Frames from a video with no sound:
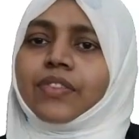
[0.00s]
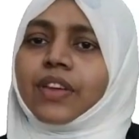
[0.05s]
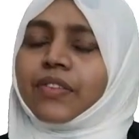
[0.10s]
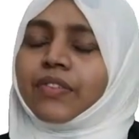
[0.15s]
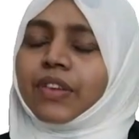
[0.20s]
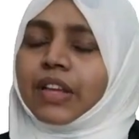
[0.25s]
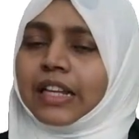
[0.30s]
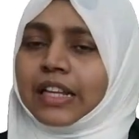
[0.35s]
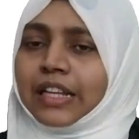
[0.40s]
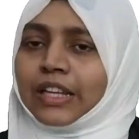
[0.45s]
We
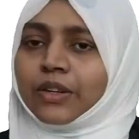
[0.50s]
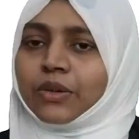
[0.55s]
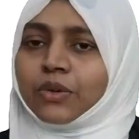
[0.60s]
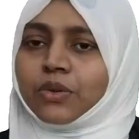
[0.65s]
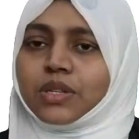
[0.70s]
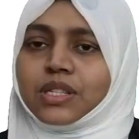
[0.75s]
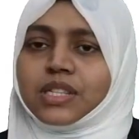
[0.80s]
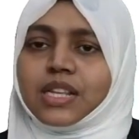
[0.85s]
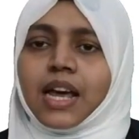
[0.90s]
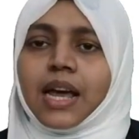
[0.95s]
will
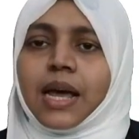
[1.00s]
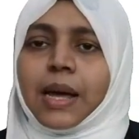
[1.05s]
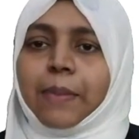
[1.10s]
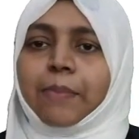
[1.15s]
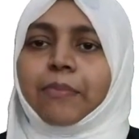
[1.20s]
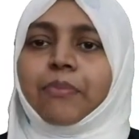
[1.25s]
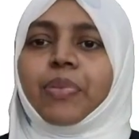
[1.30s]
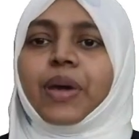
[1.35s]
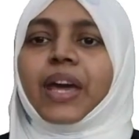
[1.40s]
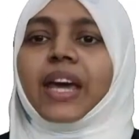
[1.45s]
use
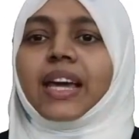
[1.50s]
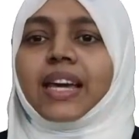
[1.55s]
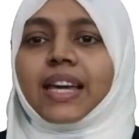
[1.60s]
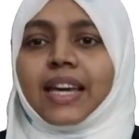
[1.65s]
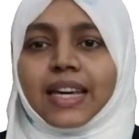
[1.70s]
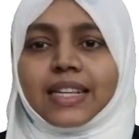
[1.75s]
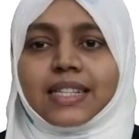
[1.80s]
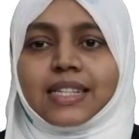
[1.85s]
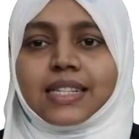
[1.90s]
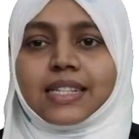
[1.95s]

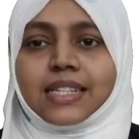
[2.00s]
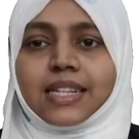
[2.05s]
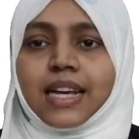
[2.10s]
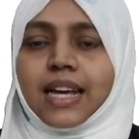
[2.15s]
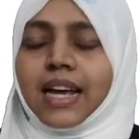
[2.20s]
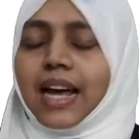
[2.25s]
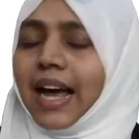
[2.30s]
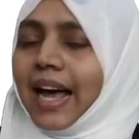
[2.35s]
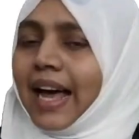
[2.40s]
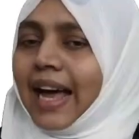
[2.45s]
biggest
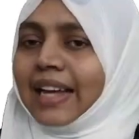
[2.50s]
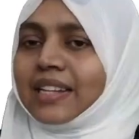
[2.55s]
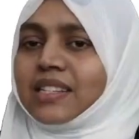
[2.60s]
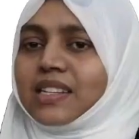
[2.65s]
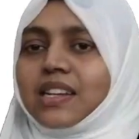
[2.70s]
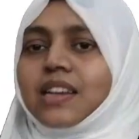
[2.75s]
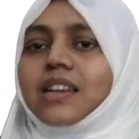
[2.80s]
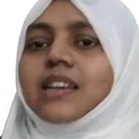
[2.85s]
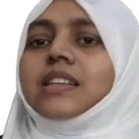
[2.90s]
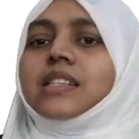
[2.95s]

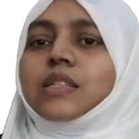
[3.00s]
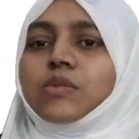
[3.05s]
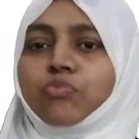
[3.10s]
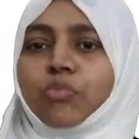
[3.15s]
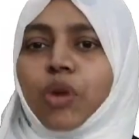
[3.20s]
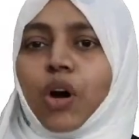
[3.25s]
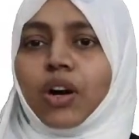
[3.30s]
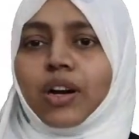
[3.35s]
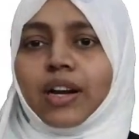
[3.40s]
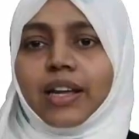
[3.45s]
and
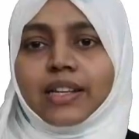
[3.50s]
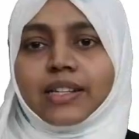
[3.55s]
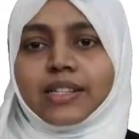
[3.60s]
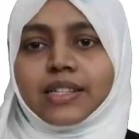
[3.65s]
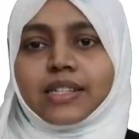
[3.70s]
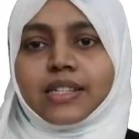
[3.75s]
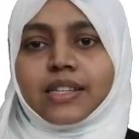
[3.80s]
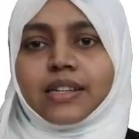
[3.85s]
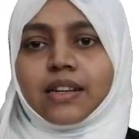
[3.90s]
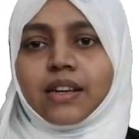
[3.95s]

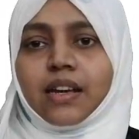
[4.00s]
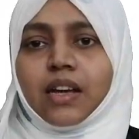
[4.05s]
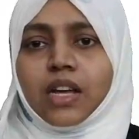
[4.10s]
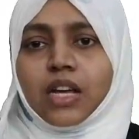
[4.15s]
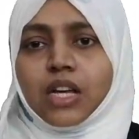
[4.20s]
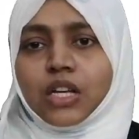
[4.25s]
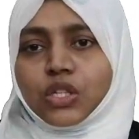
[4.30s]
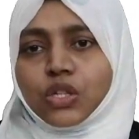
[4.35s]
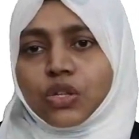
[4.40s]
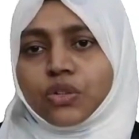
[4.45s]
smallest.
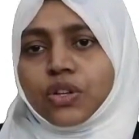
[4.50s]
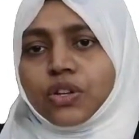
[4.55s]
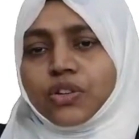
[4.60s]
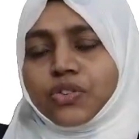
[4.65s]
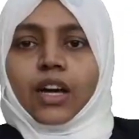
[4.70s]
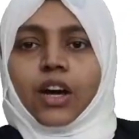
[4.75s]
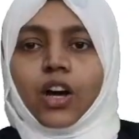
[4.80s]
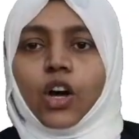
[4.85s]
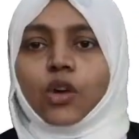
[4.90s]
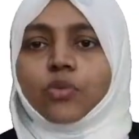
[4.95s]
So
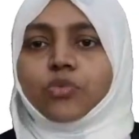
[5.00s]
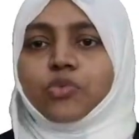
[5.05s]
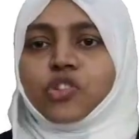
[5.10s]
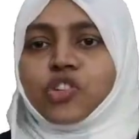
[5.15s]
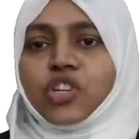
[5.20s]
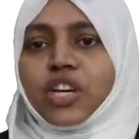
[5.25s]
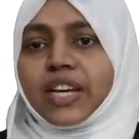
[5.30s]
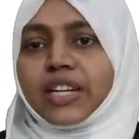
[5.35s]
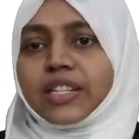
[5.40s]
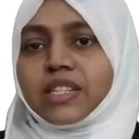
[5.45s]
the
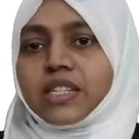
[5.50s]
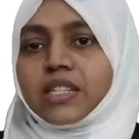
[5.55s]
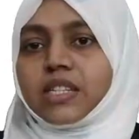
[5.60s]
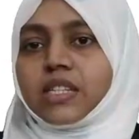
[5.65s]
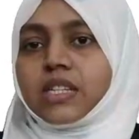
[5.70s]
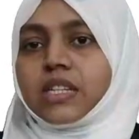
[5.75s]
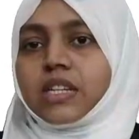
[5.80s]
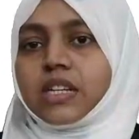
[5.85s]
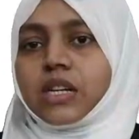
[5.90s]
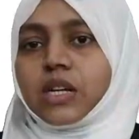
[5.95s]

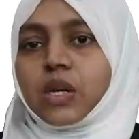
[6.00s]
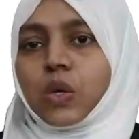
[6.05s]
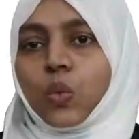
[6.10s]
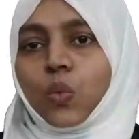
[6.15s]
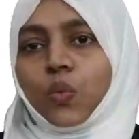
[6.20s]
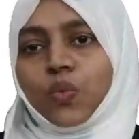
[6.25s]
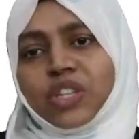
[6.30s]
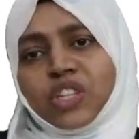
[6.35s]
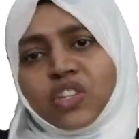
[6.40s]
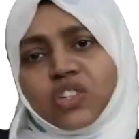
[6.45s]
objects,
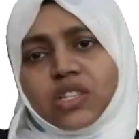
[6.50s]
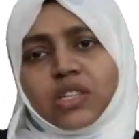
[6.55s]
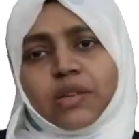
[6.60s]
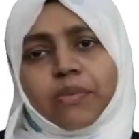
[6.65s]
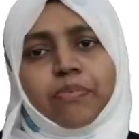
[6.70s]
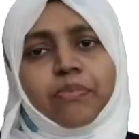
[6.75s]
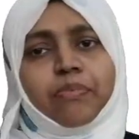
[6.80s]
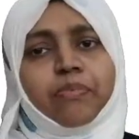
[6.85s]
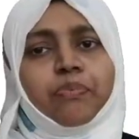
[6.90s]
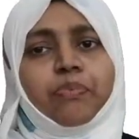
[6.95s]
which is
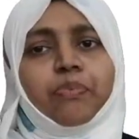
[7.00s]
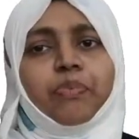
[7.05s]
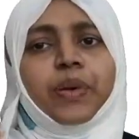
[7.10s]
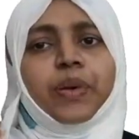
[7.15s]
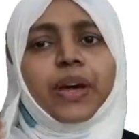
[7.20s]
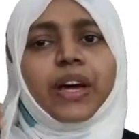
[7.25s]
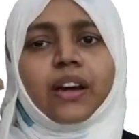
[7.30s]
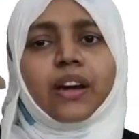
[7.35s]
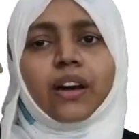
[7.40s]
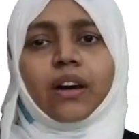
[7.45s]
the
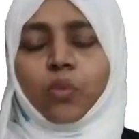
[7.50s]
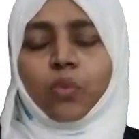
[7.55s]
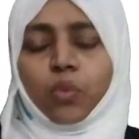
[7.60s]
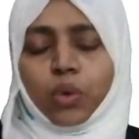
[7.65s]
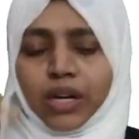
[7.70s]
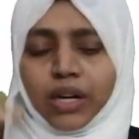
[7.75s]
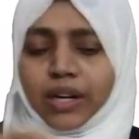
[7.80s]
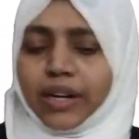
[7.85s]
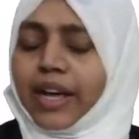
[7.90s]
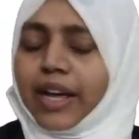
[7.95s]
bigger
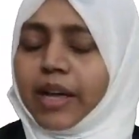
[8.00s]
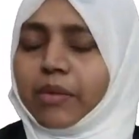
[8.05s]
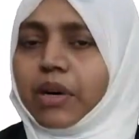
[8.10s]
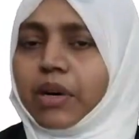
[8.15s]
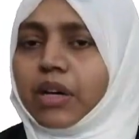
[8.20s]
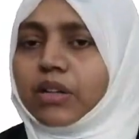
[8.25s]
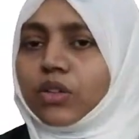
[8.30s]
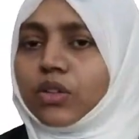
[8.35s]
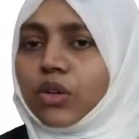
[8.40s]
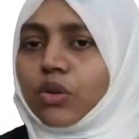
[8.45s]
one
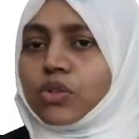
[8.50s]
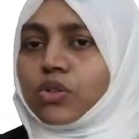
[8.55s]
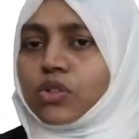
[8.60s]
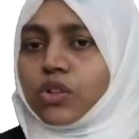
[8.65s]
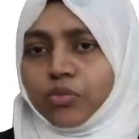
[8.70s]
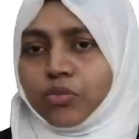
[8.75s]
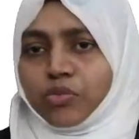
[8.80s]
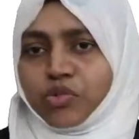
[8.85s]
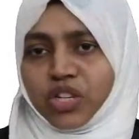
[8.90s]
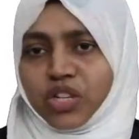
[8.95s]
among those
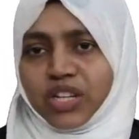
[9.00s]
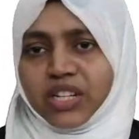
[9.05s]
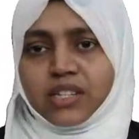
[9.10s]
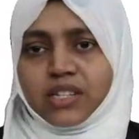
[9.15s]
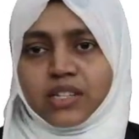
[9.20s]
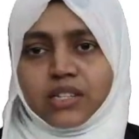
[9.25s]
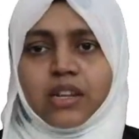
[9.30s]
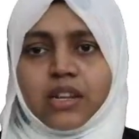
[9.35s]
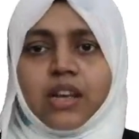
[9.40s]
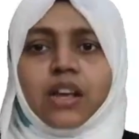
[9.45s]

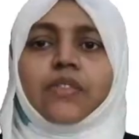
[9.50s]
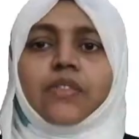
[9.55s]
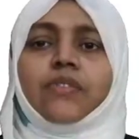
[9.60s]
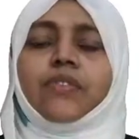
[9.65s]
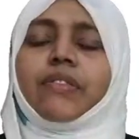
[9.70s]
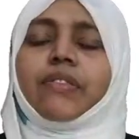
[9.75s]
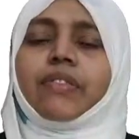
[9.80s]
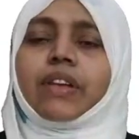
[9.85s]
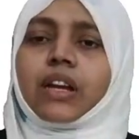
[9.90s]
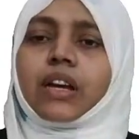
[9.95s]
objects,
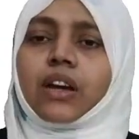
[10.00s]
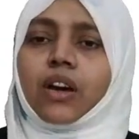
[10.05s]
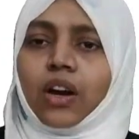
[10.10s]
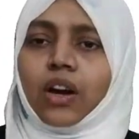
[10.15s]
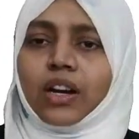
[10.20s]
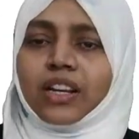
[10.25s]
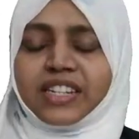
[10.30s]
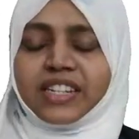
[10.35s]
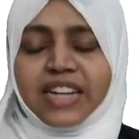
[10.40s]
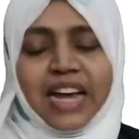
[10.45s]
we will
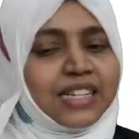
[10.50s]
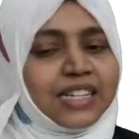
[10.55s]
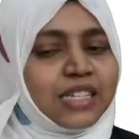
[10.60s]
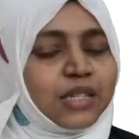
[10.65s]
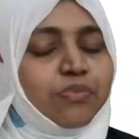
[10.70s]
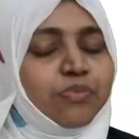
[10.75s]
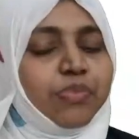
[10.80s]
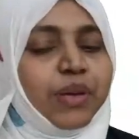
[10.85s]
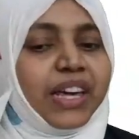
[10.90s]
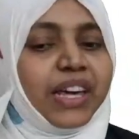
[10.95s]
call it
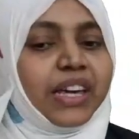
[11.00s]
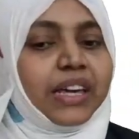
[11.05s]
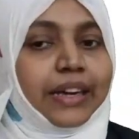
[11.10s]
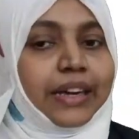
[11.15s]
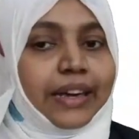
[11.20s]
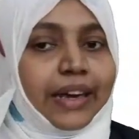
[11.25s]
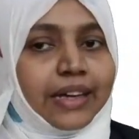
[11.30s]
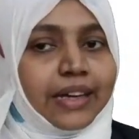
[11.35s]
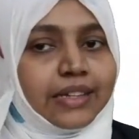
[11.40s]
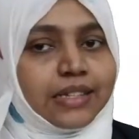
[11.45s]
as
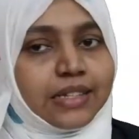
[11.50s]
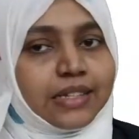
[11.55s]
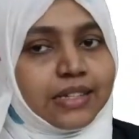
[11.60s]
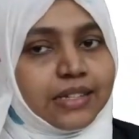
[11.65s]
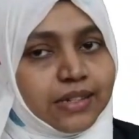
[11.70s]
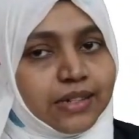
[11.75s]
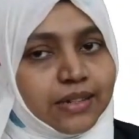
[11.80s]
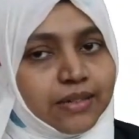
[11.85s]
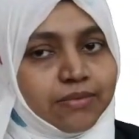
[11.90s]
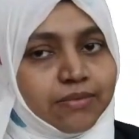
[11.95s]

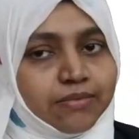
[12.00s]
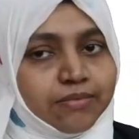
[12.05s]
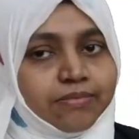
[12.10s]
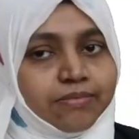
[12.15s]
biggest.